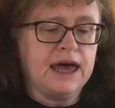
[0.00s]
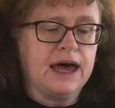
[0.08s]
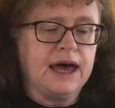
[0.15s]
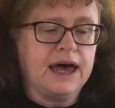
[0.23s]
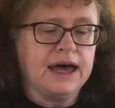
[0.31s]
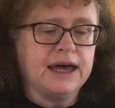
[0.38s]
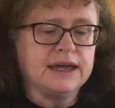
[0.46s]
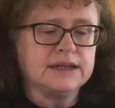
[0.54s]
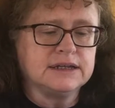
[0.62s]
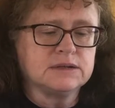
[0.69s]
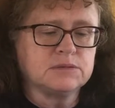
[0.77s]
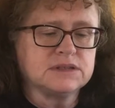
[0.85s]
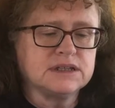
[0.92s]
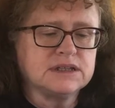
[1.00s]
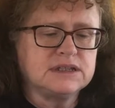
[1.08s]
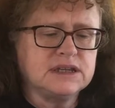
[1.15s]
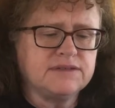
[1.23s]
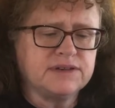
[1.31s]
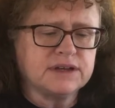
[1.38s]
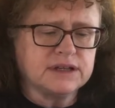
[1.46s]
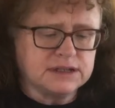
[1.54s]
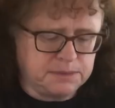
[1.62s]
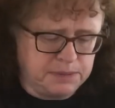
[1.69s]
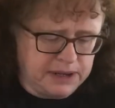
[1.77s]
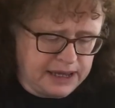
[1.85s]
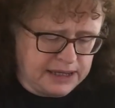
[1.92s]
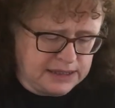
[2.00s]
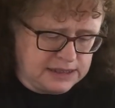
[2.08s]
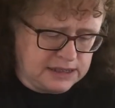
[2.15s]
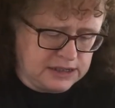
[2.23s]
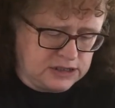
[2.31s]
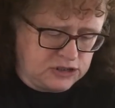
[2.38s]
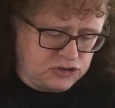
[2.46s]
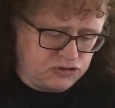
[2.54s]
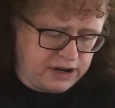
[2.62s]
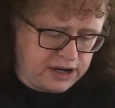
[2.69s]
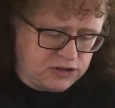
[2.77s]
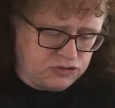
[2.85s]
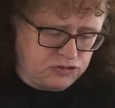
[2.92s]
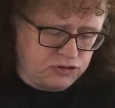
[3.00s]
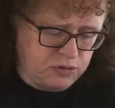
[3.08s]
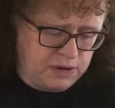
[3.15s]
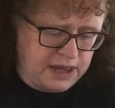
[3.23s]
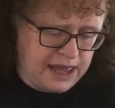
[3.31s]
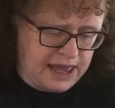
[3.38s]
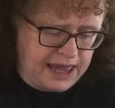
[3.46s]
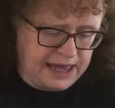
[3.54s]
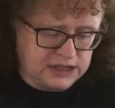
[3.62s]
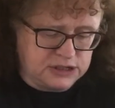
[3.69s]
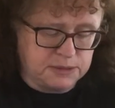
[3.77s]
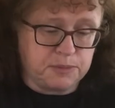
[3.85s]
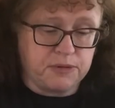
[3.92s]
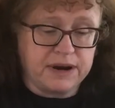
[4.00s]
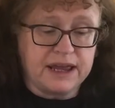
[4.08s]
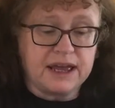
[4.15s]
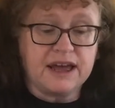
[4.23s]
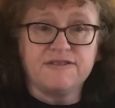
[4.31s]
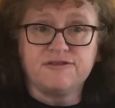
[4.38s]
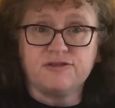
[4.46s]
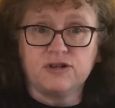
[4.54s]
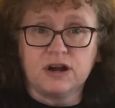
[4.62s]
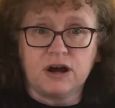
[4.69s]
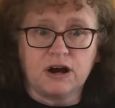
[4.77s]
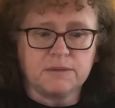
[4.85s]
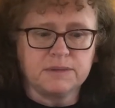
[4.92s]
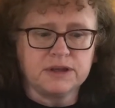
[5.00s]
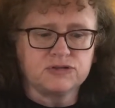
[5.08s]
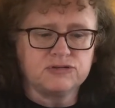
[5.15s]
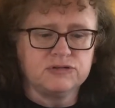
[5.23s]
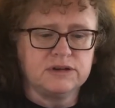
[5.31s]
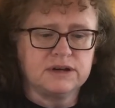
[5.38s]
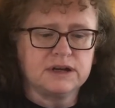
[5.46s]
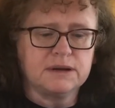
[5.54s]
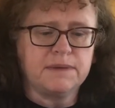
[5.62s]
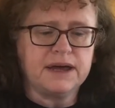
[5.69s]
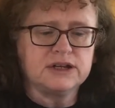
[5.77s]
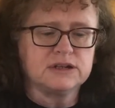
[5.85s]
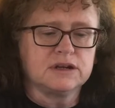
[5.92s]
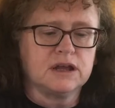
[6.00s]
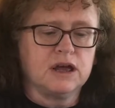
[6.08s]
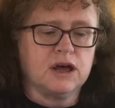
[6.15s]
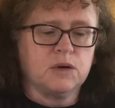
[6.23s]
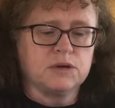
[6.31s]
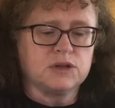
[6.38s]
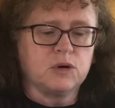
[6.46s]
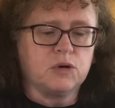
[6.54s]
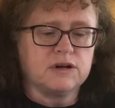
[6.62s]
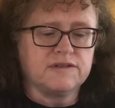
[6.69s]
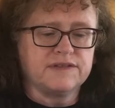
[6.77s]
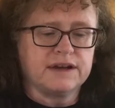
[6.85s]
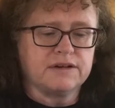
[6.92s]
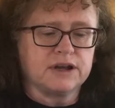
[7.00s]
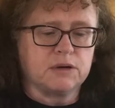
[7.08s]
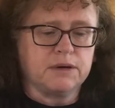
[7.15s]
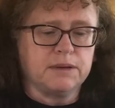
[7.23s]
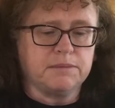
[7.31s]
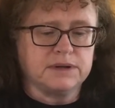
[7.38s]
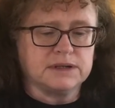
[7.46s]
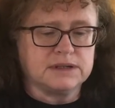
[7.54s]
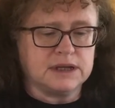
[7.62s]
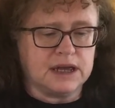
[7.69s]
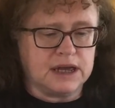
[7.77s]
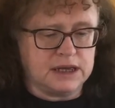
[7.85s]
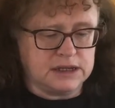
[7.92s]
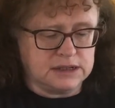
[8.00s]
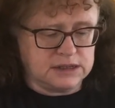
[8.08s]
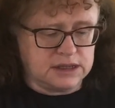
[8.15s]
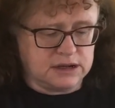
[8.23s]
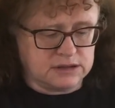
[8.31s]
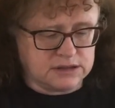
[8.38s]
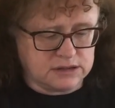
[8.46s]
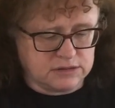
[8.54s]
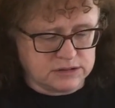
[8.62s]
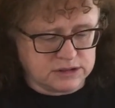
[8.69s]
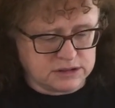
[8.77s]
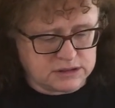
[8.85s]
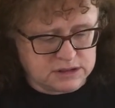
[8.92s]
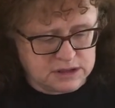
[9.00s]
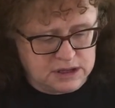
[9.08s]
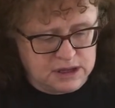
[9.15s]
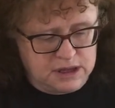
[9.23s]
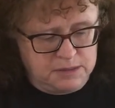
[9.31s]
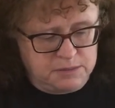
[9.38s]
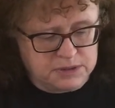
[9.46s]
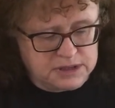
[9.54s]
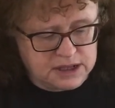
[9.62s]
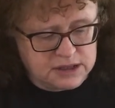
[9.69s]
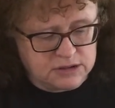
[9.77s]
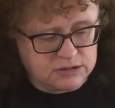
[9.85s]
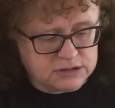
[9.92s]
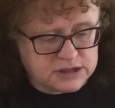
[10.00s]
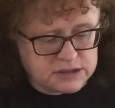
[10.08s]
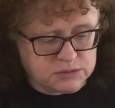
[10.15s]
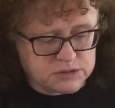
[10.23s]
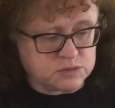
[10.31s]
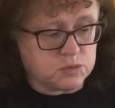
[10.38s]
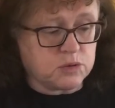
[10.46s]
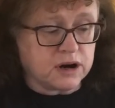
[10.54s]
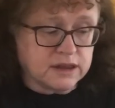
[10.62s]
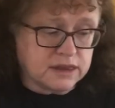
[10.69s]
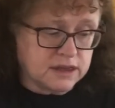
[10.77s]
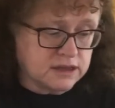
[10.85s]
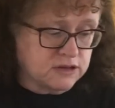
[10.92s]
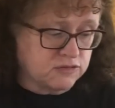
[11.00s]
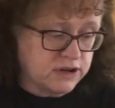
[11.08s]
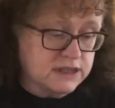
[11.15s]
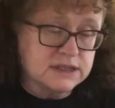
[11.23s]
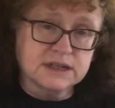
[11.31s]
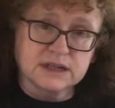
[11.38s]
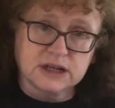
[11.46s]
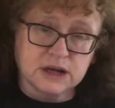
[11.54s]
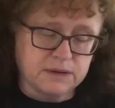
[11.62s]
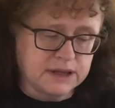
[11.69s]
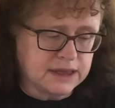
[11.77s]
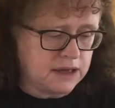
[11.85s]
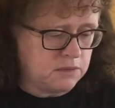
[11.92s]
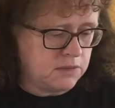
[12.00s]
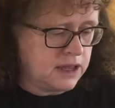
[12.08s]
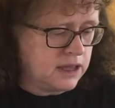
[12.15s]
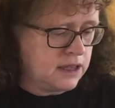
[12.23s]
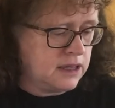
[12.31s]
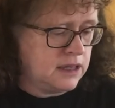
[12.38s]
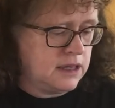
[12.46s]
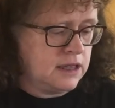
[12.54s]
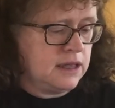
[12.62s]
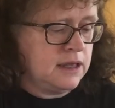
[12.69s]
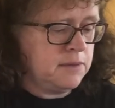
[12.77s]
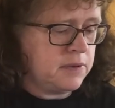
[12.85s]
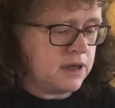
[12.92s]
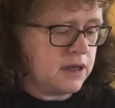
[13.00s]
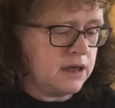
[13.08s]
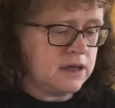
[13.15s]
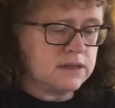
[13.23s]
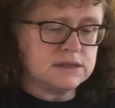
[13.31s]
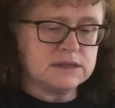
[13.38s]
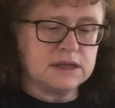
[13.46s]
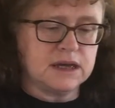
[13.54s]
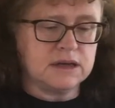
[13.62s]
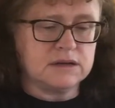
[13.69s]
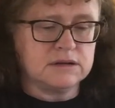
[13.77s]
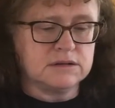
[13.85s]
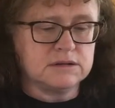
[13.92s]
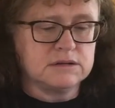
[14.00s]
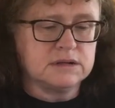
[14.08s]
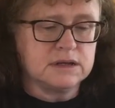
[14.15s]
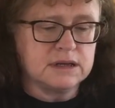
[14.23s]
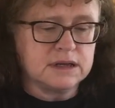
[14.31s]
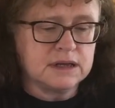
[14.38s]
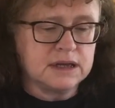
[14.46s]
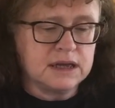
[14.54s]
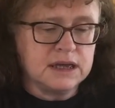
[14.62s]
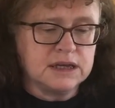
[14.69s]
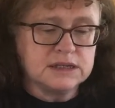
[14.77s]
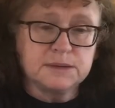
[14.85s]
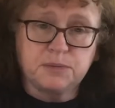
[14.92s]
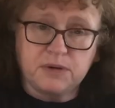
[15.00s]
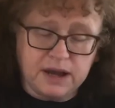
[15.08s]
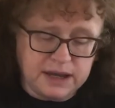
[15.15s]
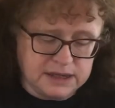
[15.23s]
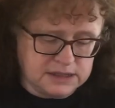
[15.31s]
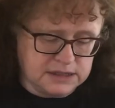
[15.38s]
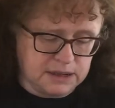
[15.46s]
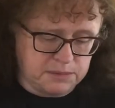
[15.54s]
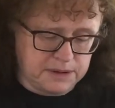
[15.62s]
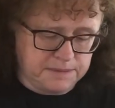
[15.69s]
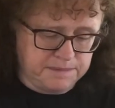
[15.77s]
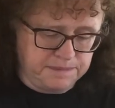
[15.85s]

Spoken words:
and it was a difficult place to trek through and to bring a full army through, you can imagine, with all of their equipment and their soldiers. But they thought it was worth the risk going that way, because they could surprise Dublin.